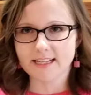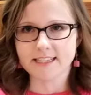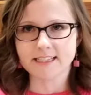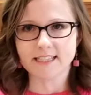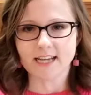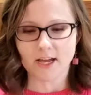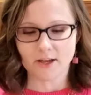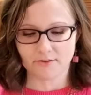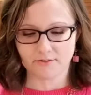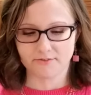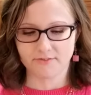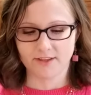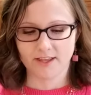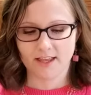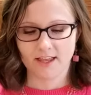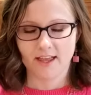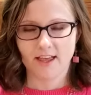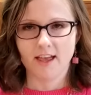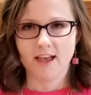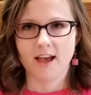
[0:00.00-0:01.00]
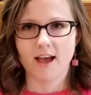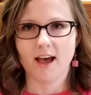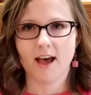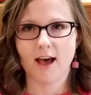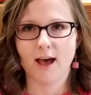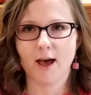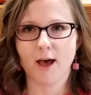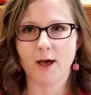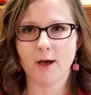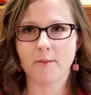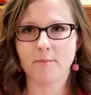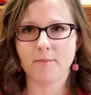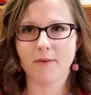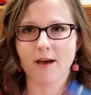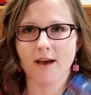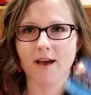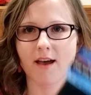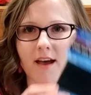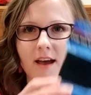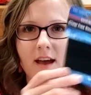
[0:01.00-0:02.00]
of stuff. Um,
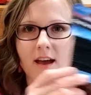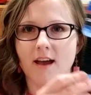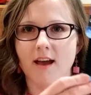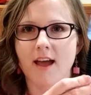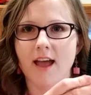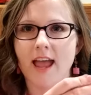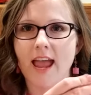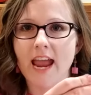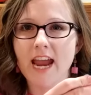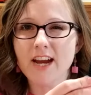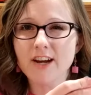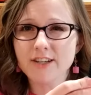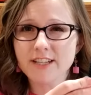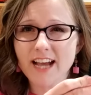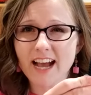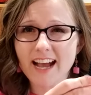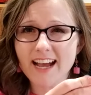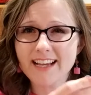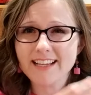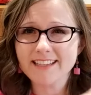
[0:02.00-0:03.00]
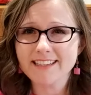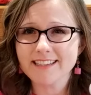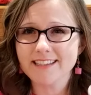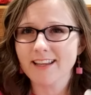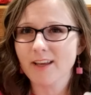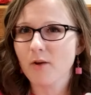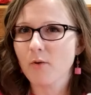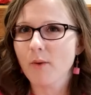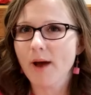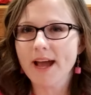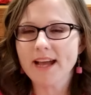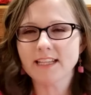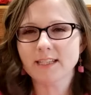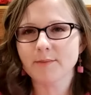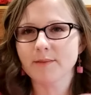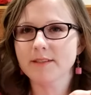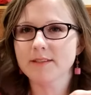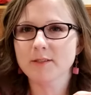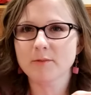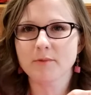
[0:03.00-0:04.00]
hair ties, like why
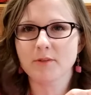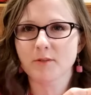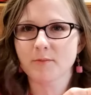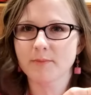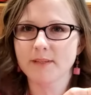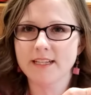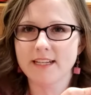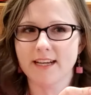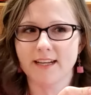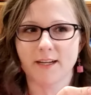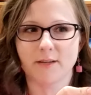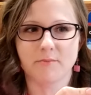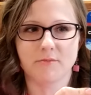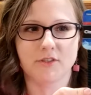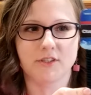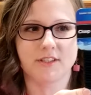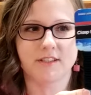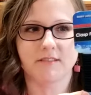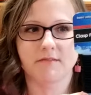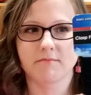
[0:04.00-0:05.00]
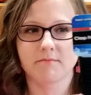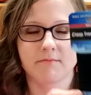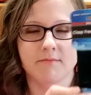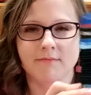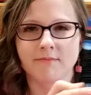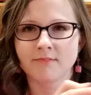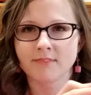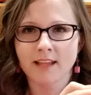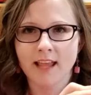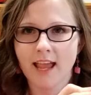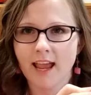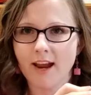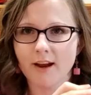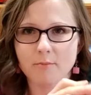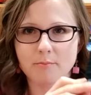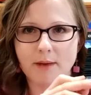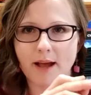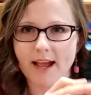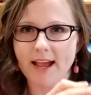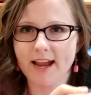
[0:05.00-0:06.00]
spend so much money on them? Just hair,
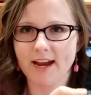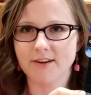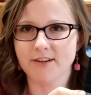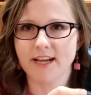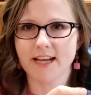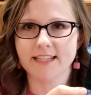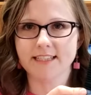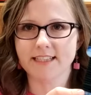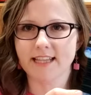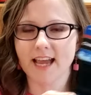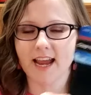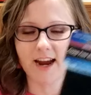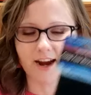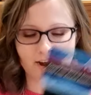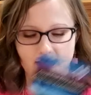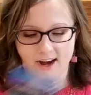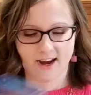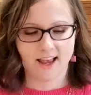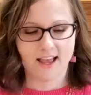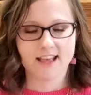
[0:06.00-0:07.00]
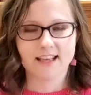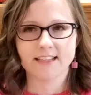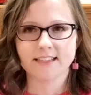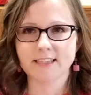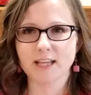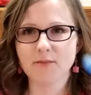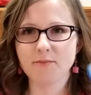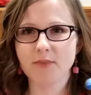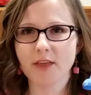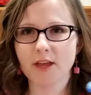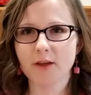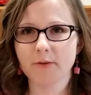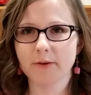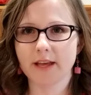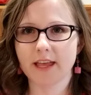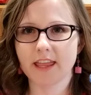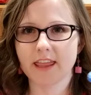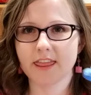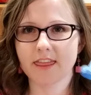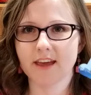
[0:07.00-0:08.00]
buy hair ties there. Same thing
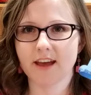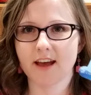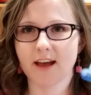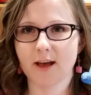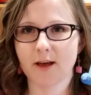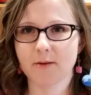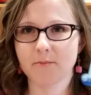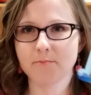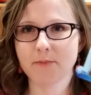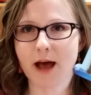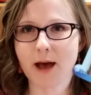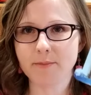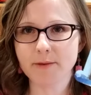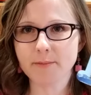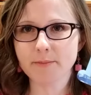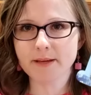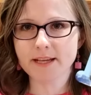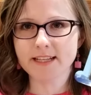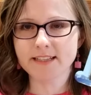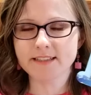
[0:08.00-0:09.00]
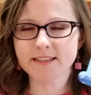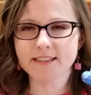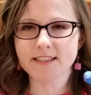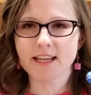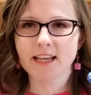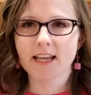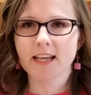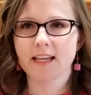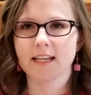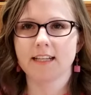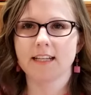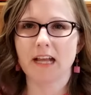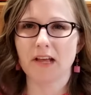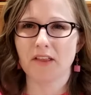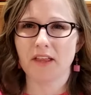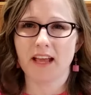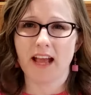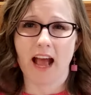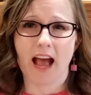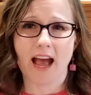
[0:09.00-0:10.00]
with um, bobby pins. Now,
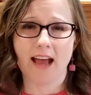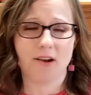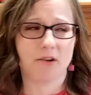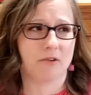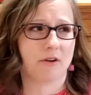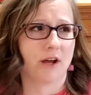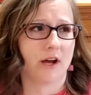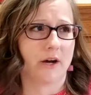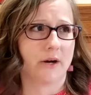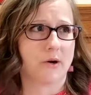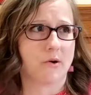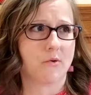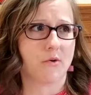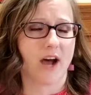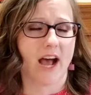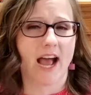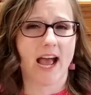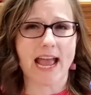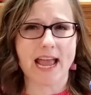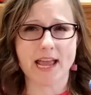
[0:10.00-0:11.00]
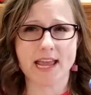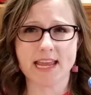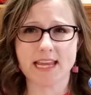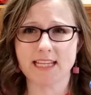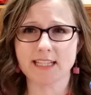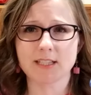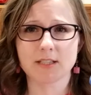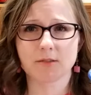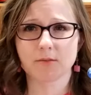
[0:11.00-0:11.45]
like I don't know, I